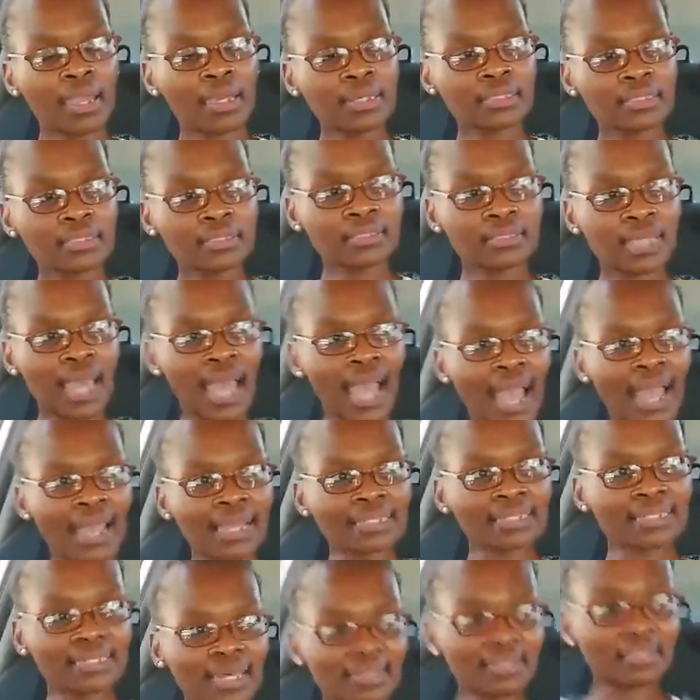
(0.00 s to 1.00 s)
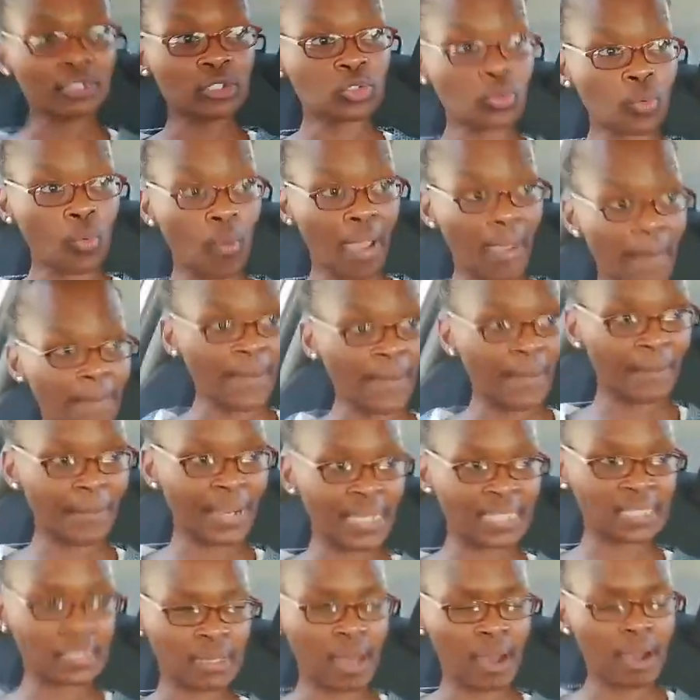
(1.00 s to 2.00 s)
And I started
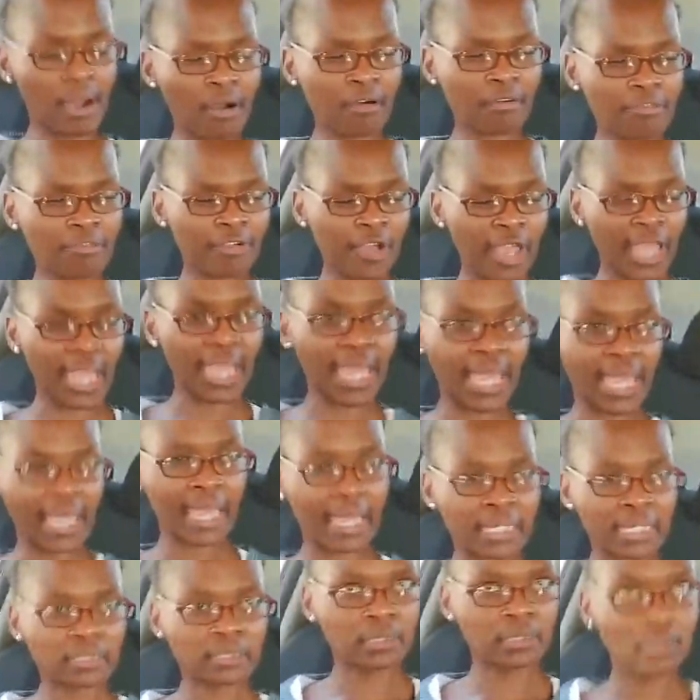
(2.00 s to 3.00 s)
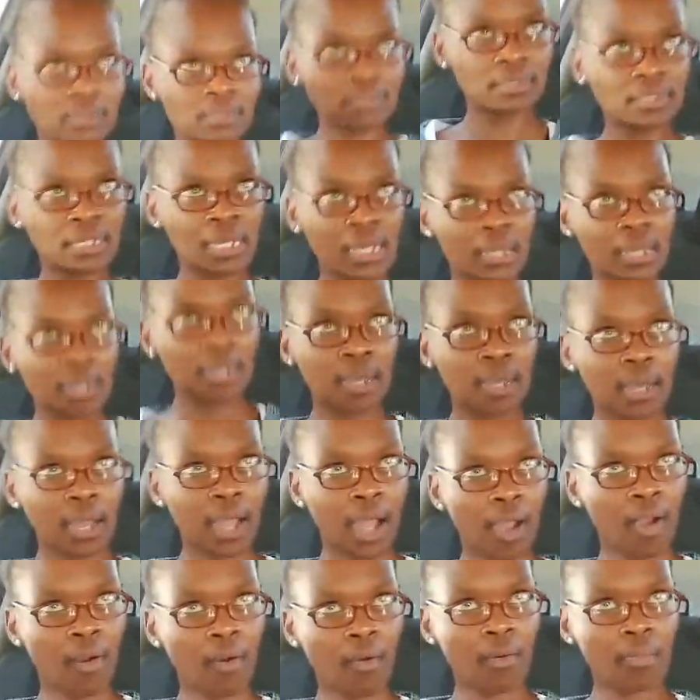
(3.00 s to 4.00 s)
wiping myself, and
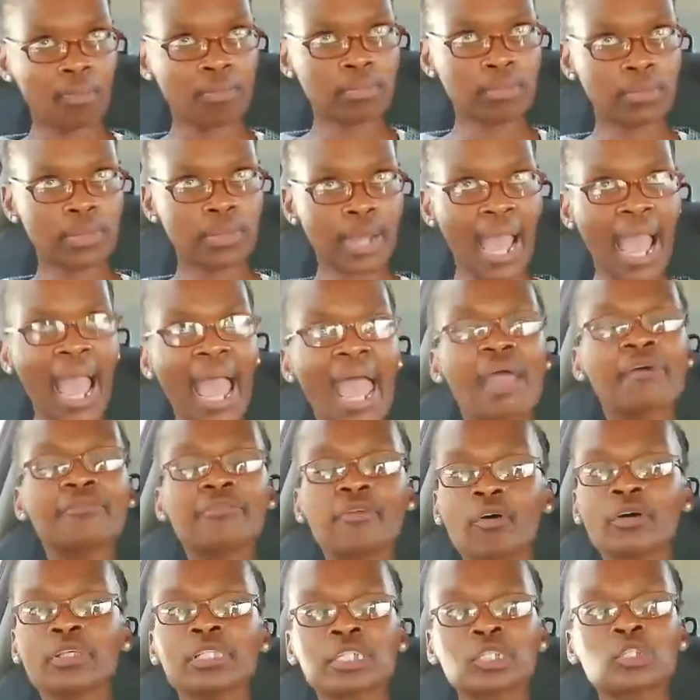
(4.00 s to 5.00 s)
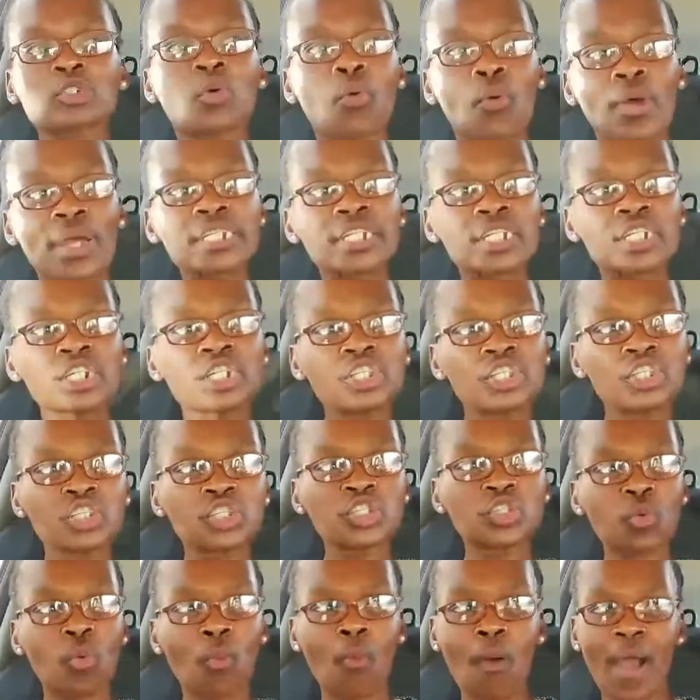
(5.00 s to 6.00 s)
I have all these
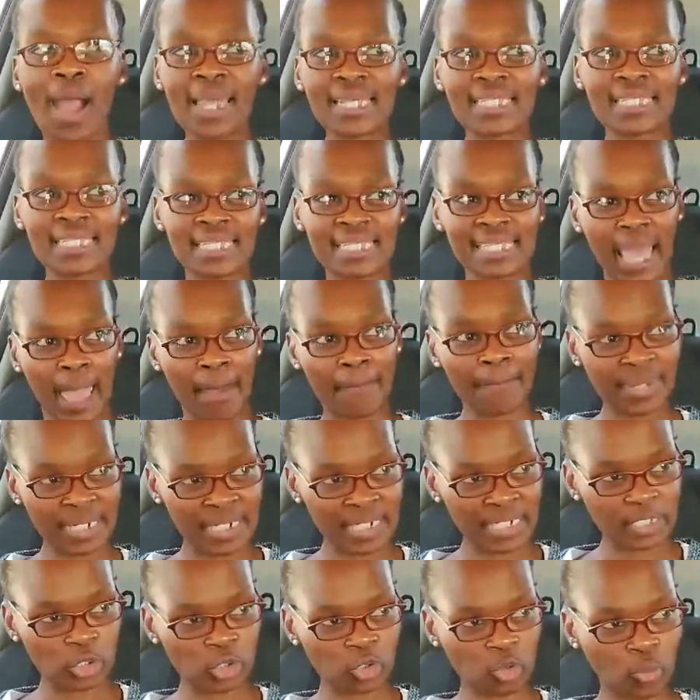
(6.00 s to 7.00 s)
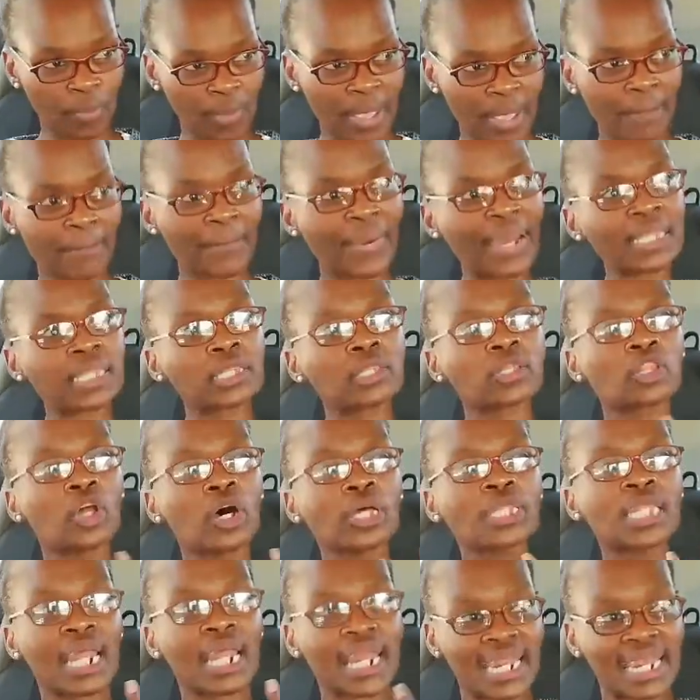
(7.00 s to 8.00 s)
questions, why is this happening to me, but
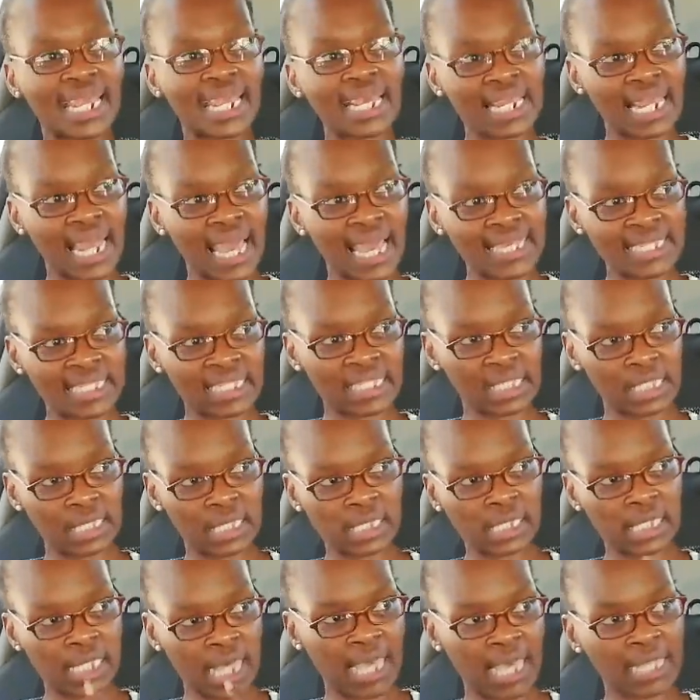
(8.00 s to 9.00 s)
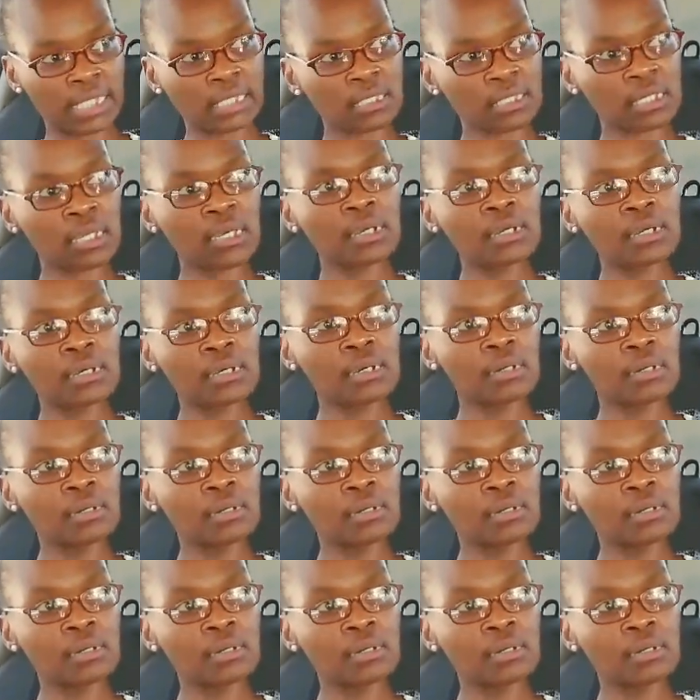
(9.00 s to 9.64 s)
not realizing that